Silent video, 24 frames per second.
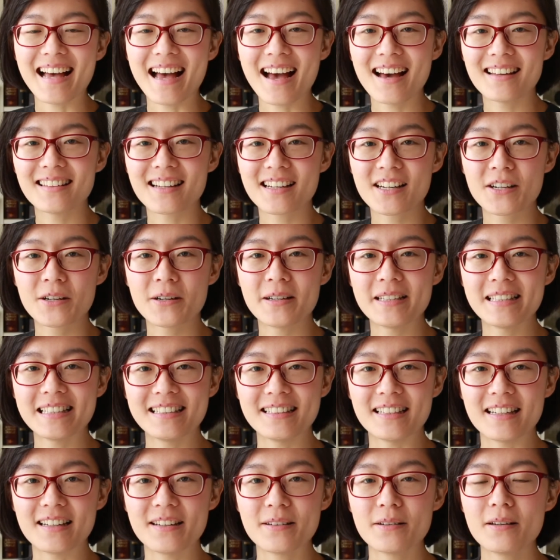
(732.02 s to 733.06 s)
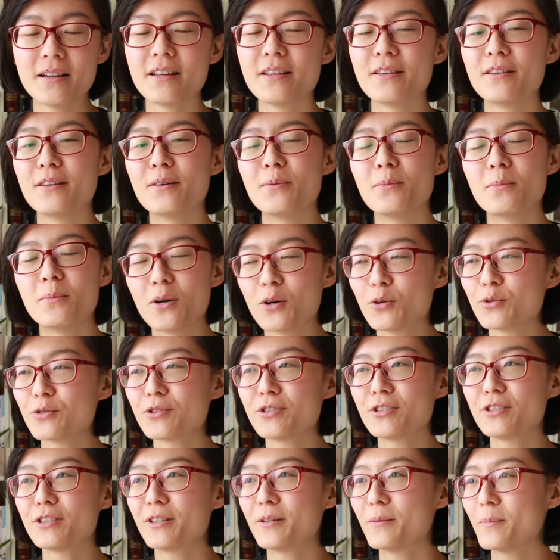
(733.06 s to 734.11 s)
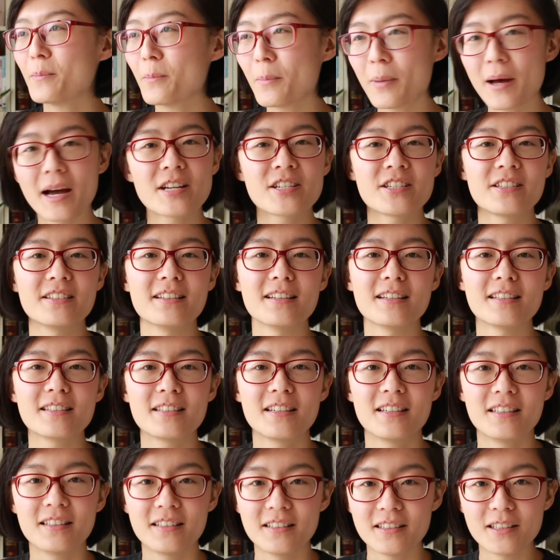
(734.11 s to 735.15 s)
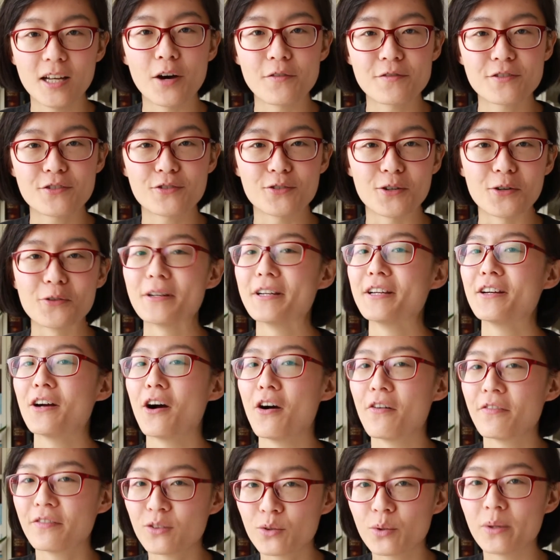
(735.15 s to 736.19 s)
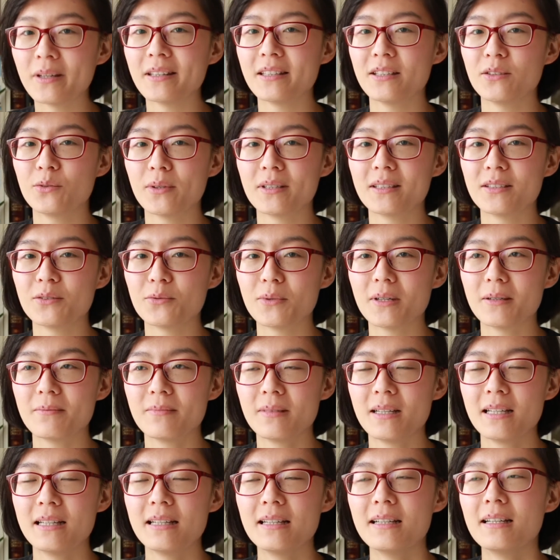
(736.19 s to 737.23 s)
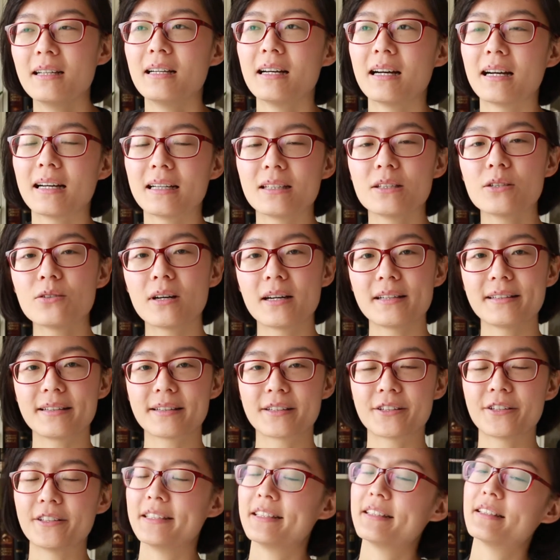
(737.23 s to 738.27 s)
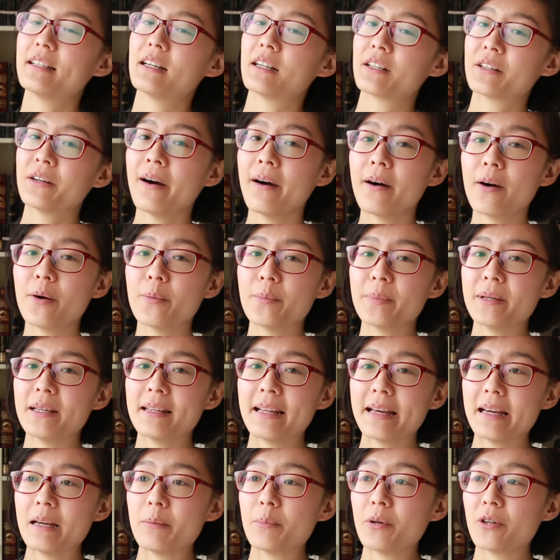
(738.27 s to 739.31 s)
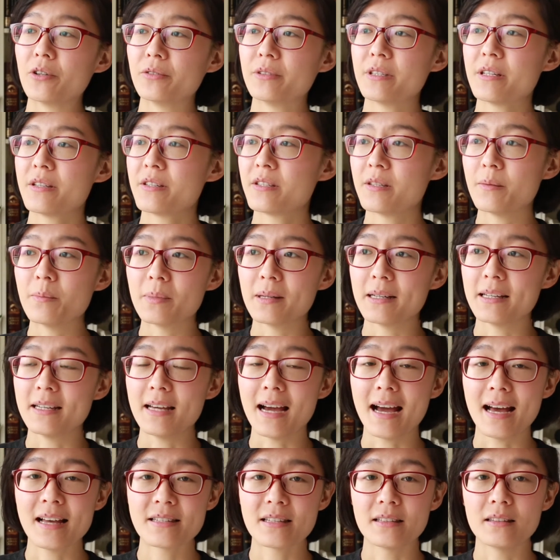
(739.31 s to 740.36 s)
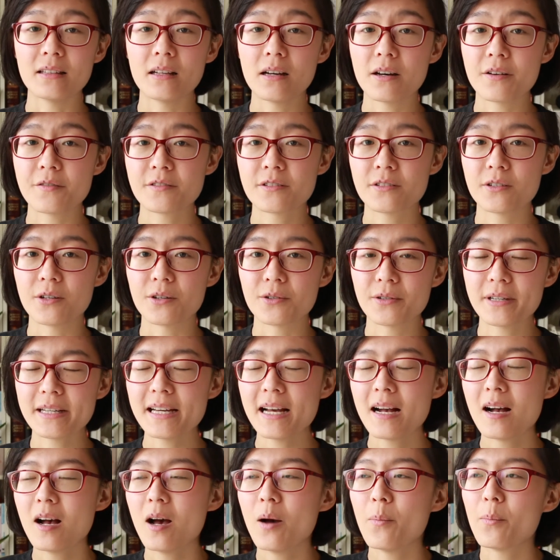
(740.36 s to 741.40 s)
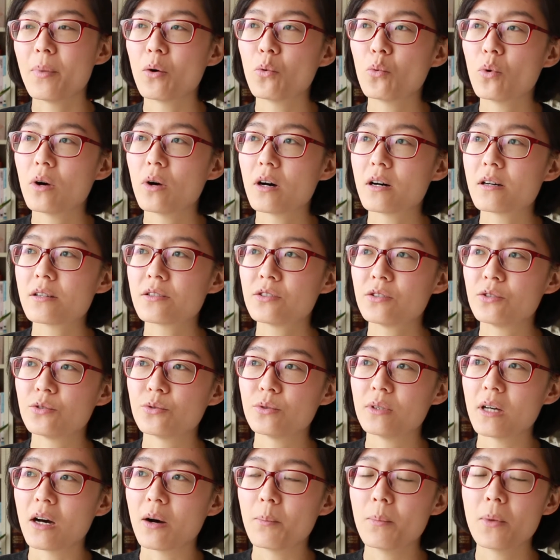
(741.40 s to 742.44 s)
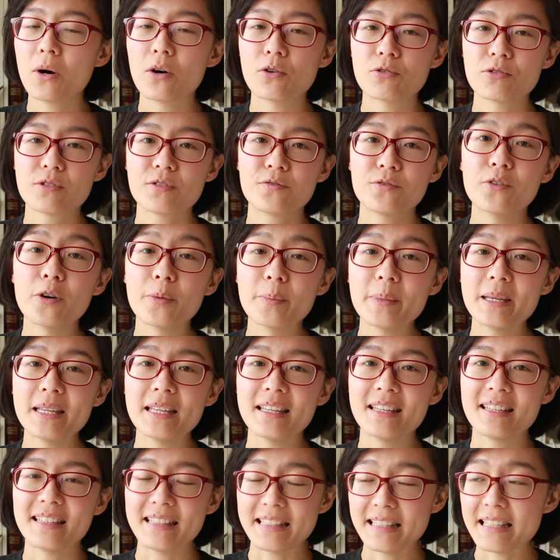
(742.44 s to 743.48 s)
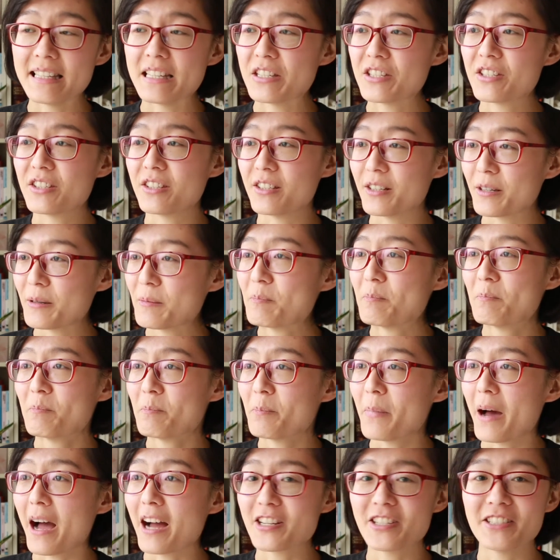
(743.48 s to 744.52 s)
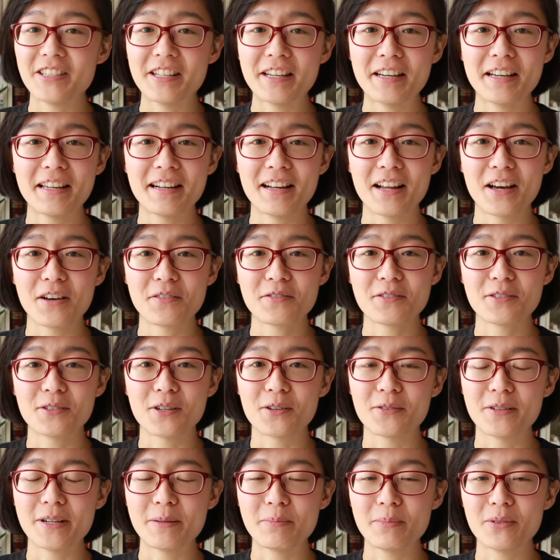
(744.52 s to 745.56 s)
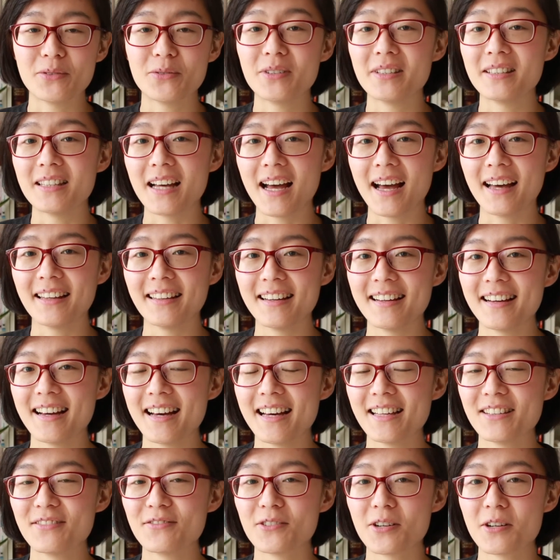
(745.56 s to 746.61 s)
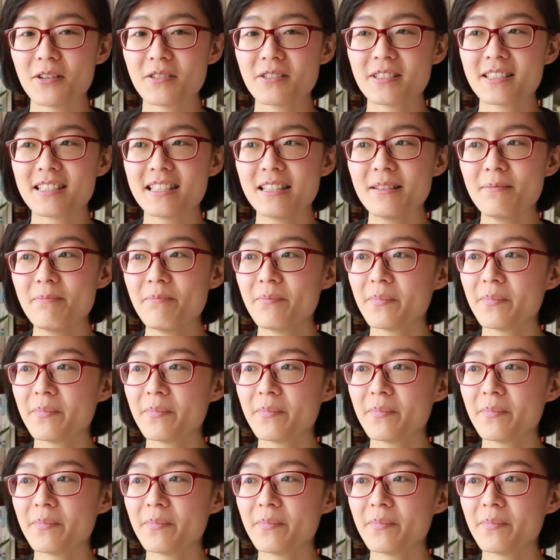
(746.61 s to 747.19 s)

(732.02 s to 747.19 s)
Anna Karenina, the most passionate love story of 2021. I know Anna Karenina can't be labelled simply as a love story, but what stood out most for me is the passionate love story between Anna and Vronsky.